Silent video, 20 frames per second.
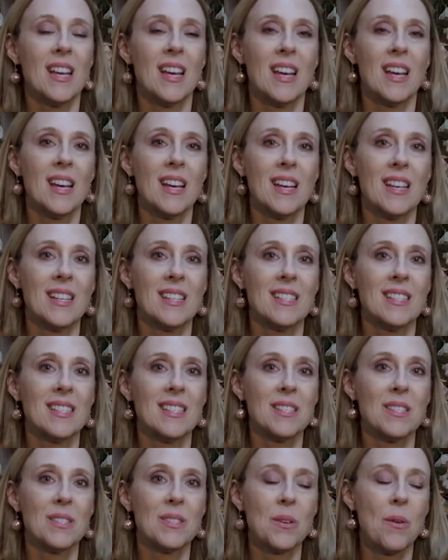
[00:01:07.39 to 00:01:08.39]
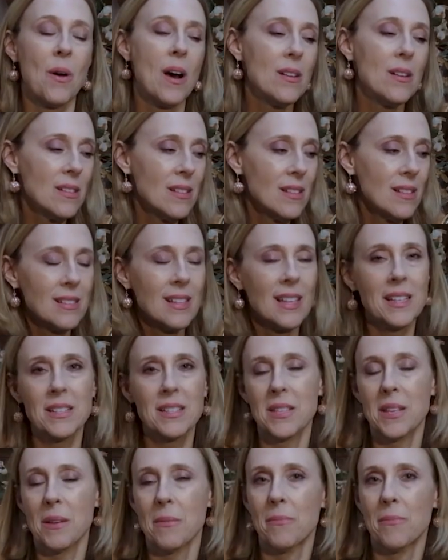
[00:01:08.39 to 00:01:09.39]
And so I'll link
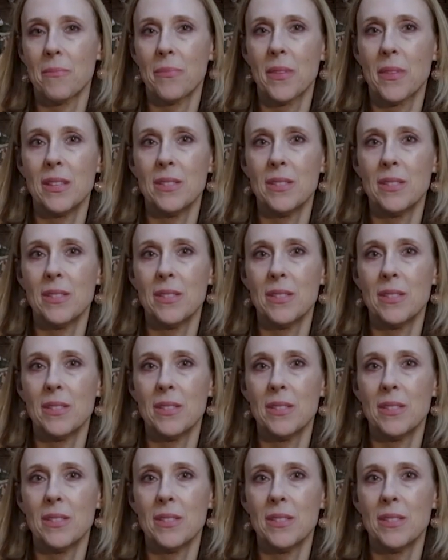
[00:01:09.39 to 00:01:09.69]
some